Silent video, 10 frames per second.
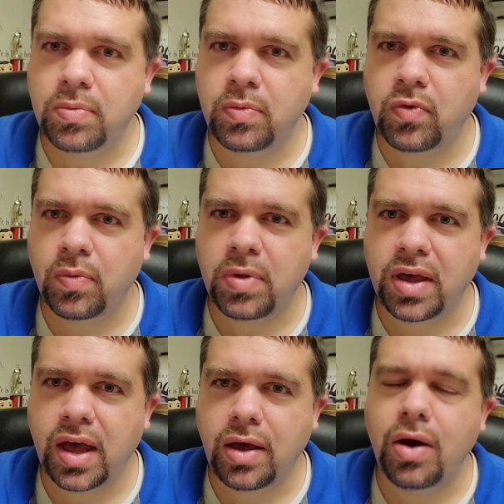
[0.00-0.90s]
from the
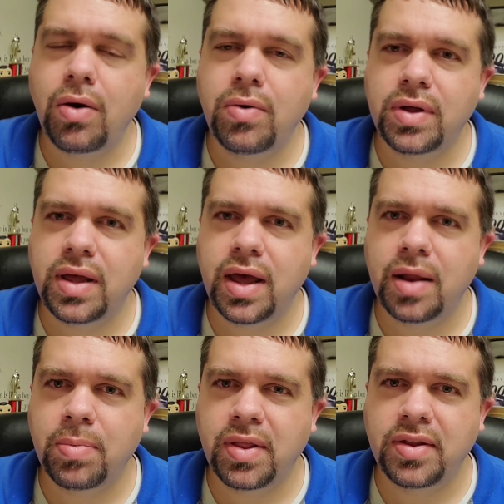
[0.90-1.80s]
get-go, and
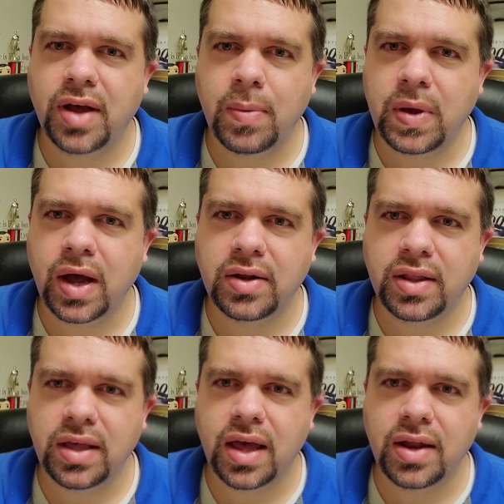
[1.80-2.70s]
by the time you got to
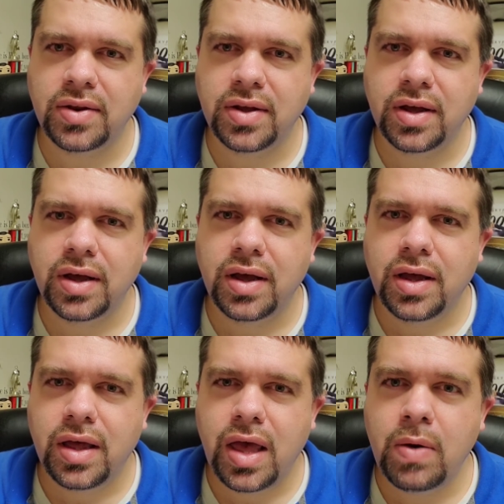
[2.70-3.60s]
the end,
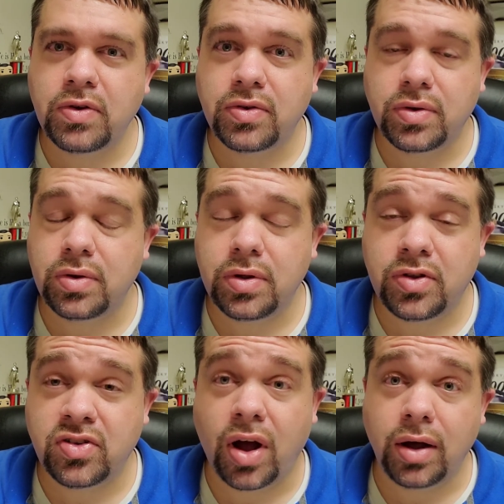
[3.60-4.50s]
it was
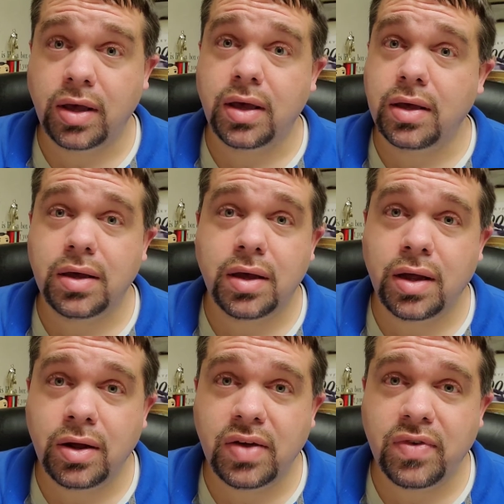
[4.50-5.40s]
shocking.
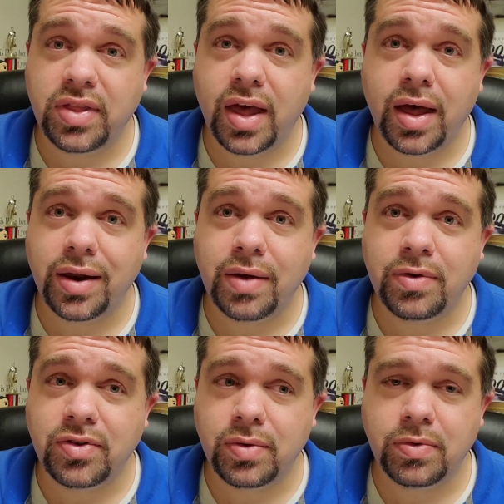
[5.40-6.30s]
I'll give it that. It
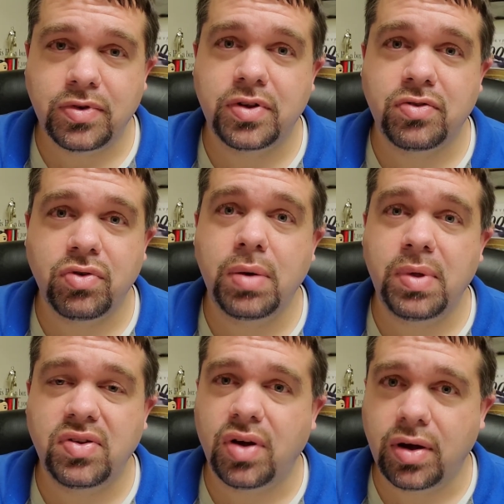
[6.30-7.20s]
was
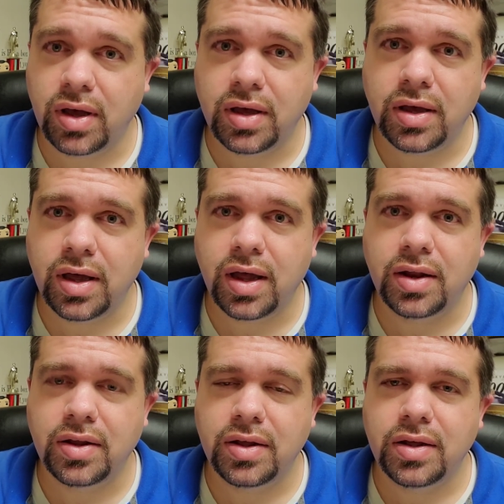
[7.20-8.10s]
extremely shocking,
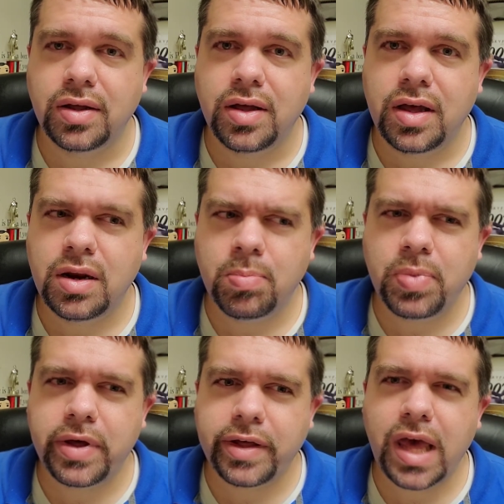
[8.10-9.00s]
and a
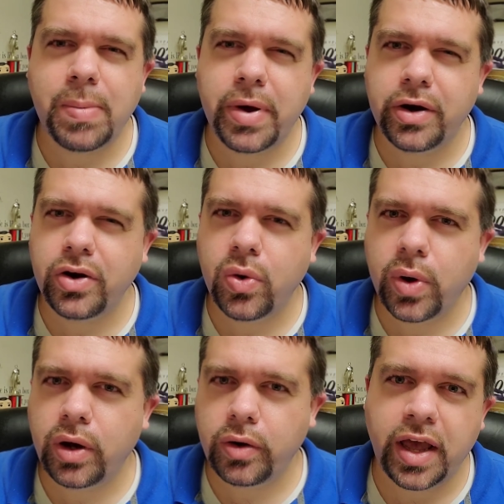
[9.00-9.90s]
bit came out of
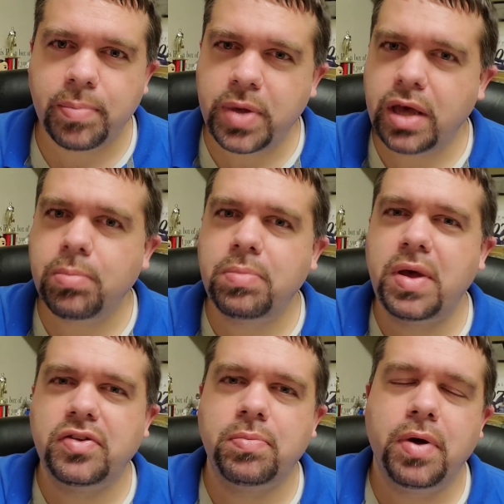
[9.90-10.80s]
nowhere. Again, being
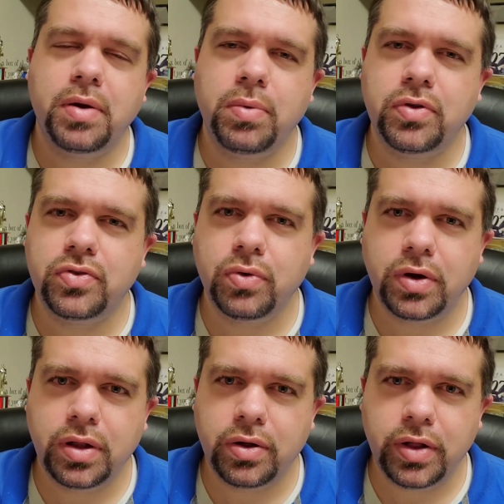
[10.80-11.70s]
based upon a real story,
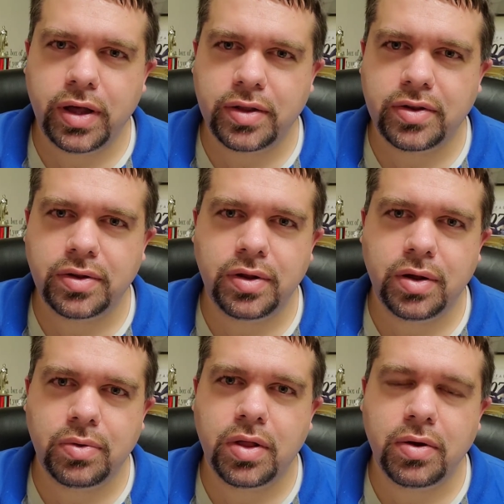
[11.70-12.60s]
clearly it's,
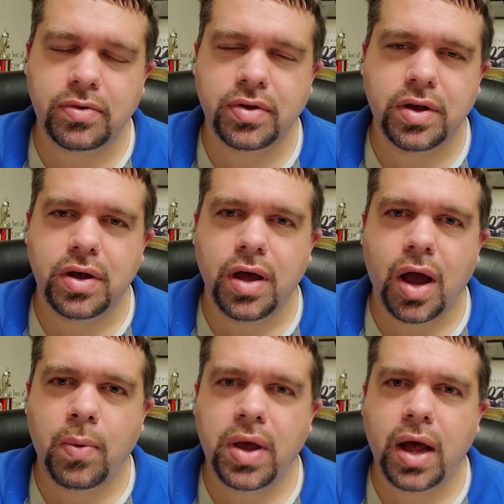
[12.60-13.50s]
there's
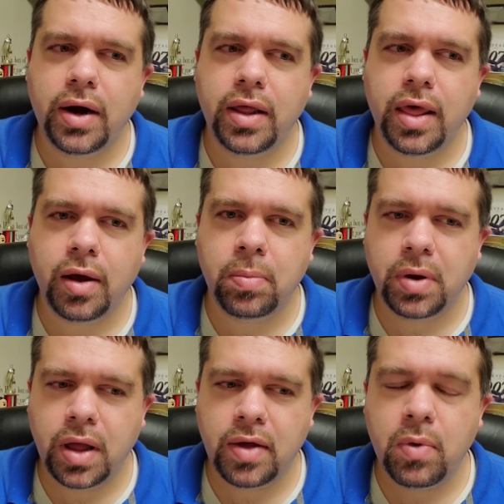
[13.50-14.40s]
a reality there.
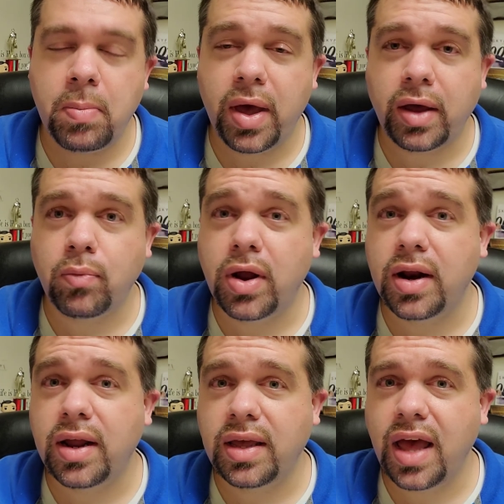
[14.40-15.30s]
But I went back and read it
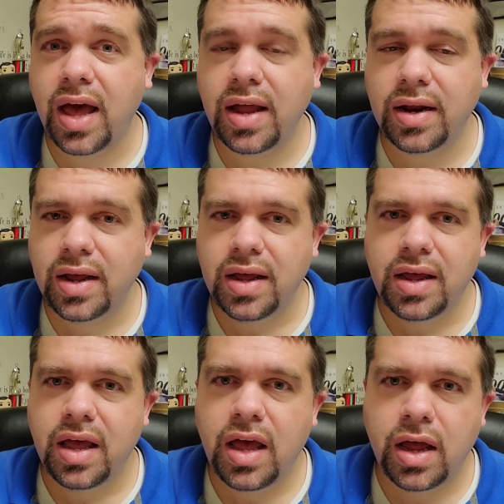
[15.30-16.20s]
again,
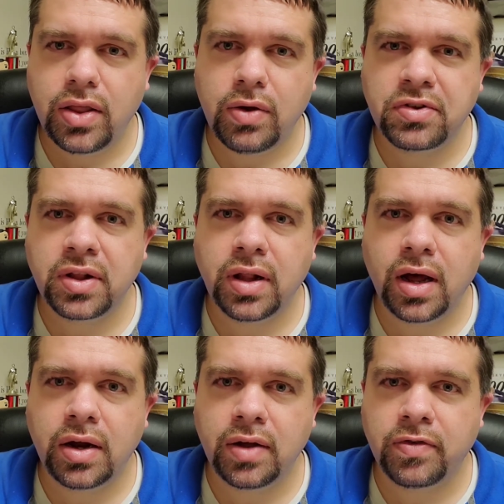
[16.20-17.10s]
and there's a
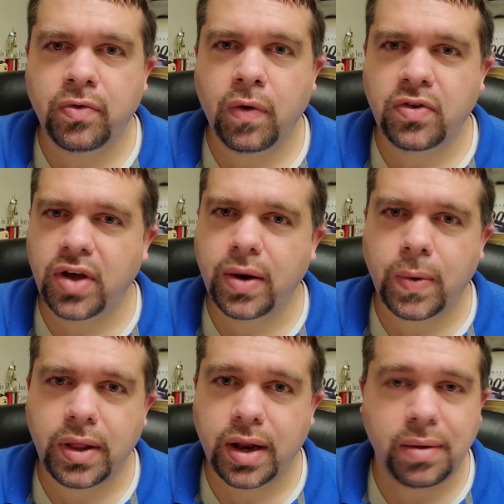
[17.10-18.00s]
lot of
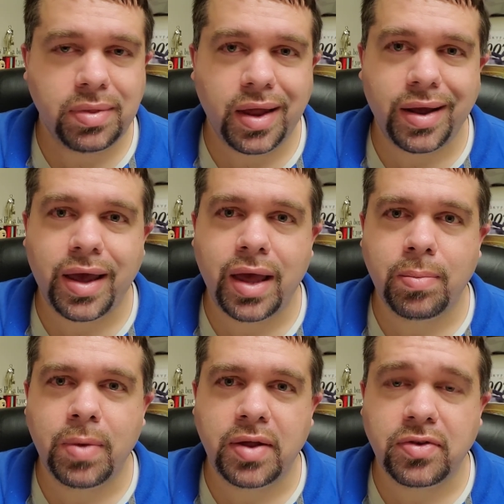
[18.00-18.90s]
foreshadowing that I can't
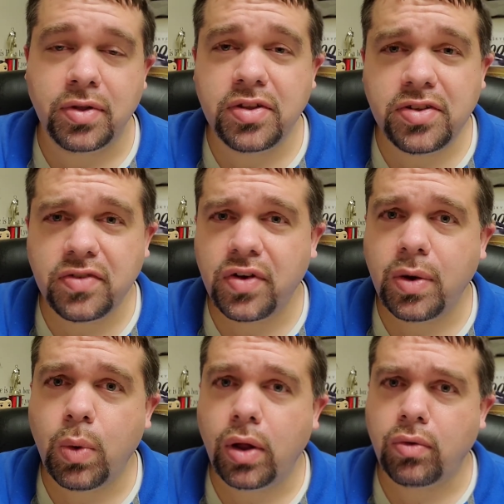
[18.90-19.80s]
miss. So this is a very
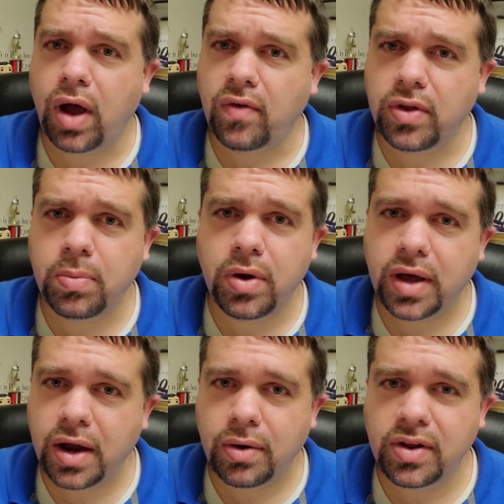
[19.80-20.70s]
well crafted book.
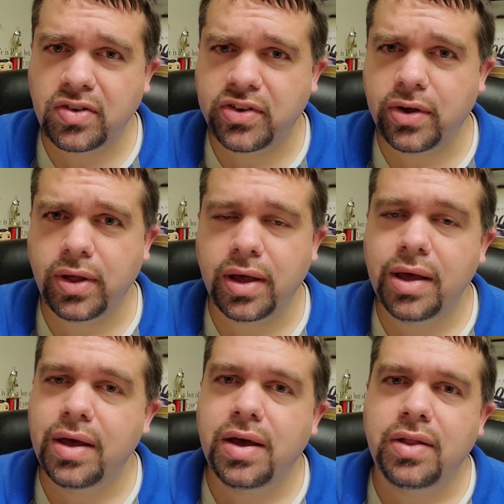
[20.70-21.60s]
I don't necessarily
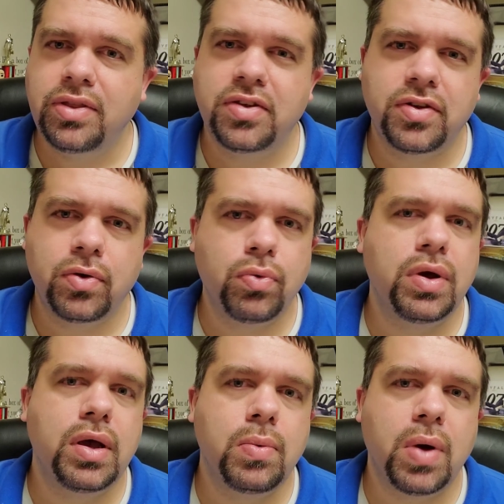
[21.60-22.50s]

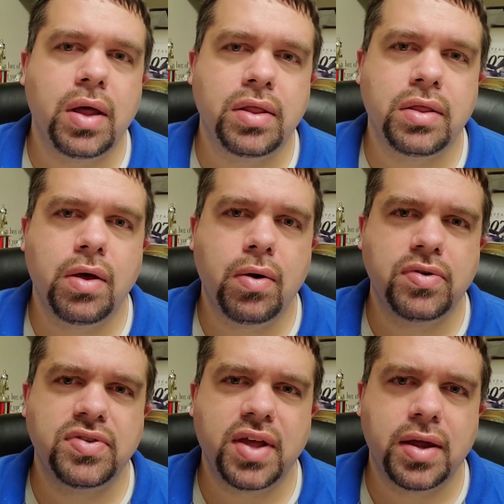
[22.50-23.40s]
disagree with
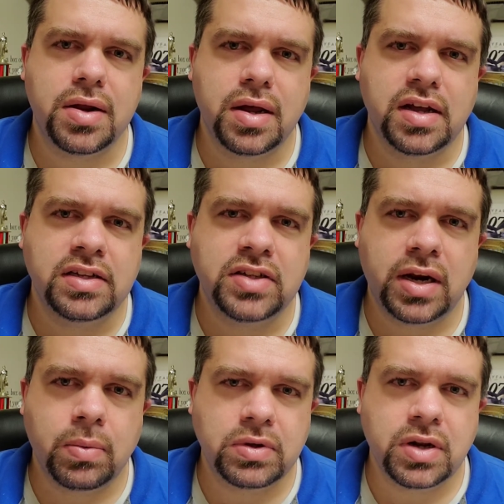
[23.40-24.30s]
those that said
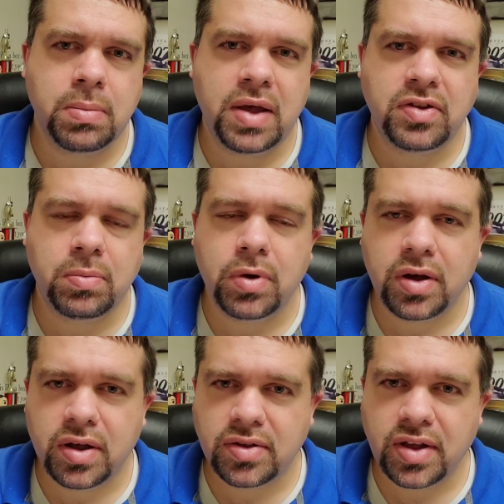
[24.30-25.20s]
it was an amazing book,
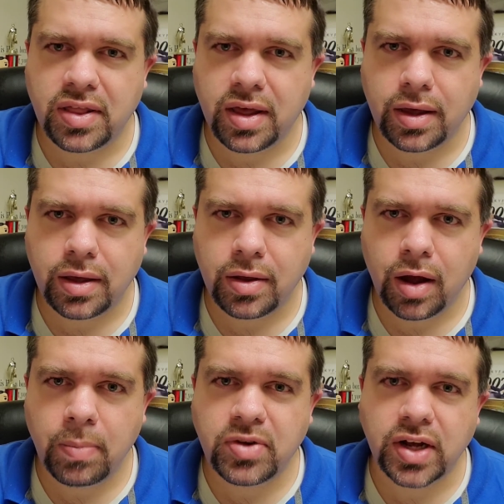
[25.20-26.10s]
because I think
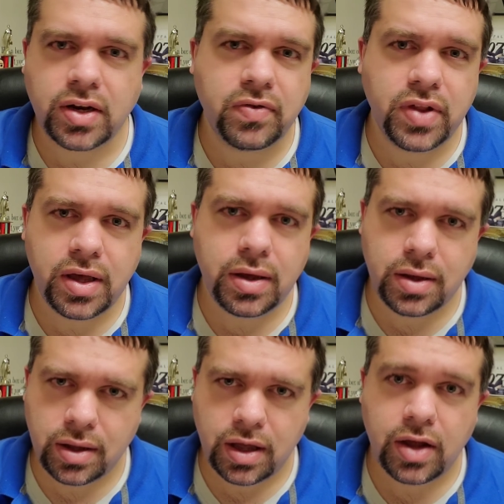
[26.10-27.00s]
objectively
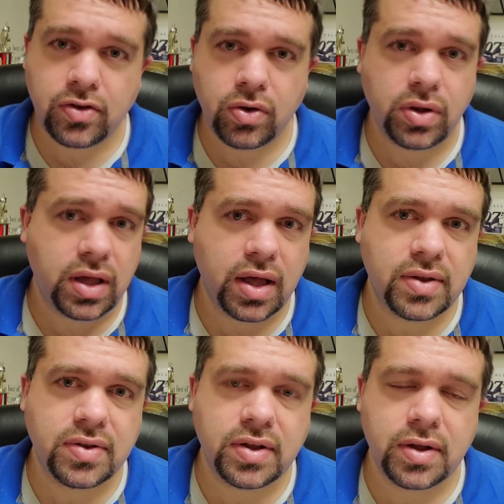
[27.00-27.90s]
it certainly
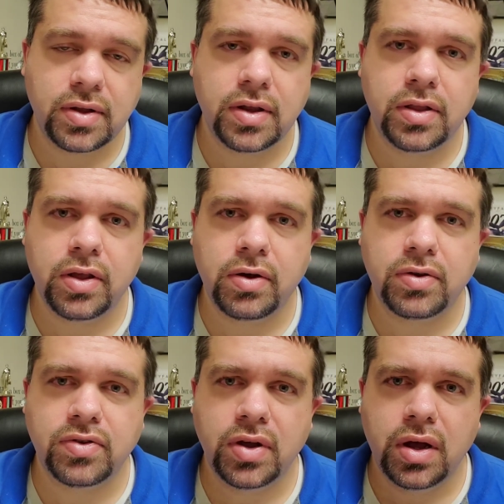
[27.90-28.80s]
is.
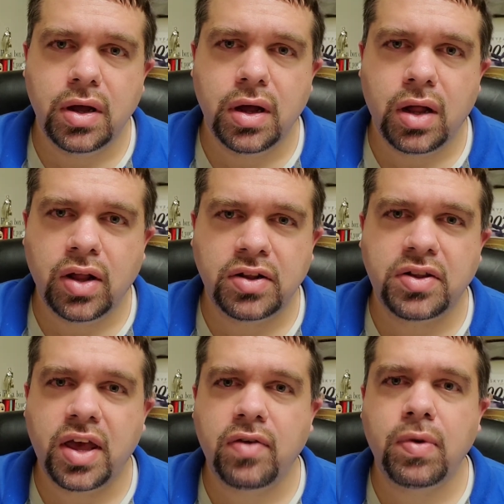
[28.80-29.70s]
There's a lot to
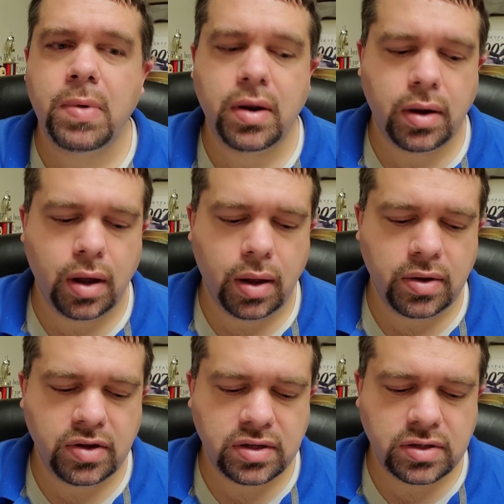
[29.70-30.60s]
take from it.
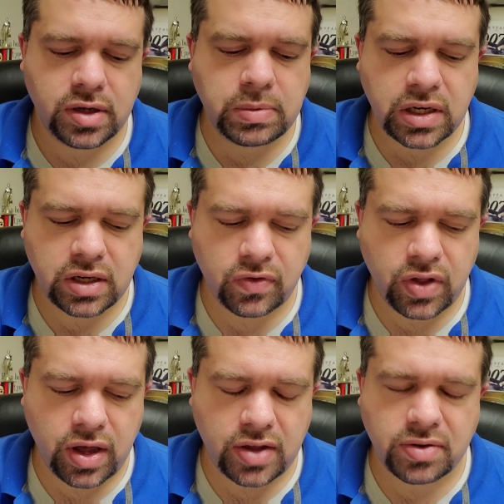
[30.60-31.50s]
Just
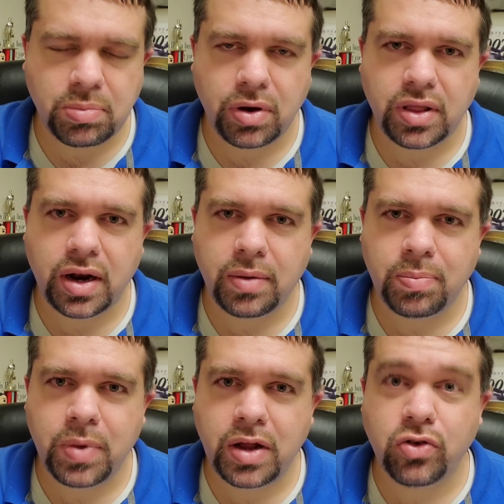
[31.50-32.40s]
subjectively, is a book that I
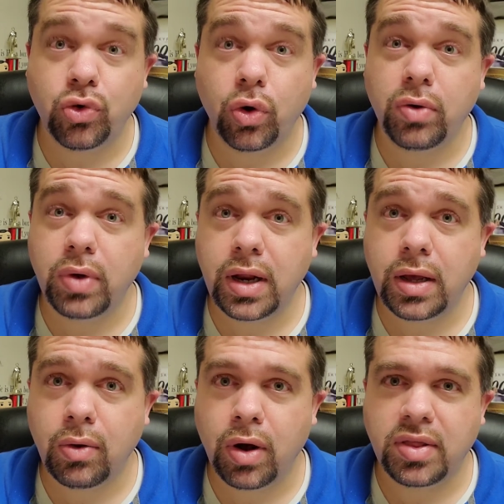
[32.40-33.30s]
enjoyed
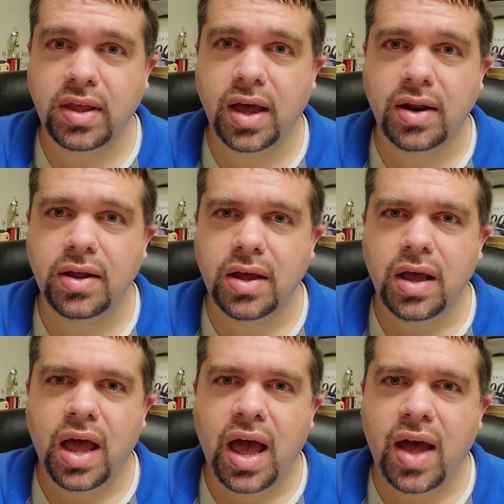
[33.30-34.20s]
reading, or at the end
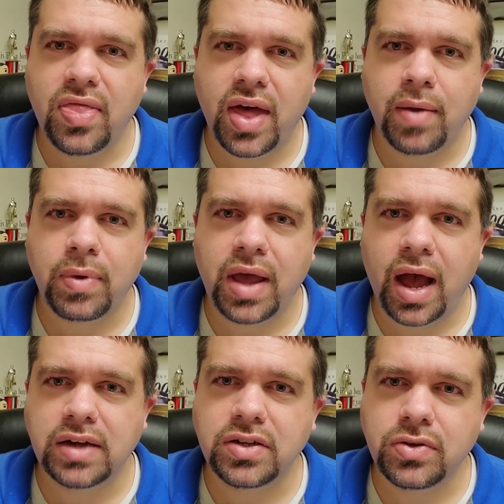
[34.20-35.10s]
had that
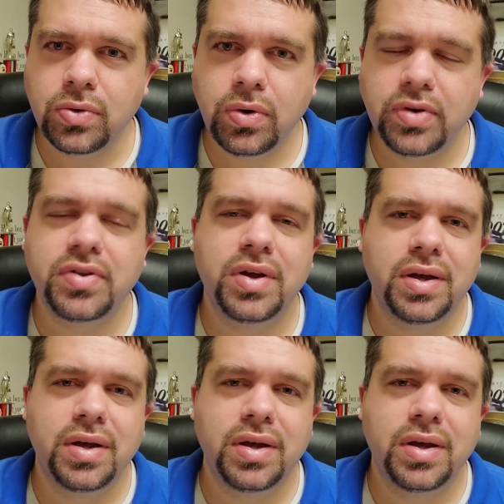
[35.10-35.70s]
reaction towards.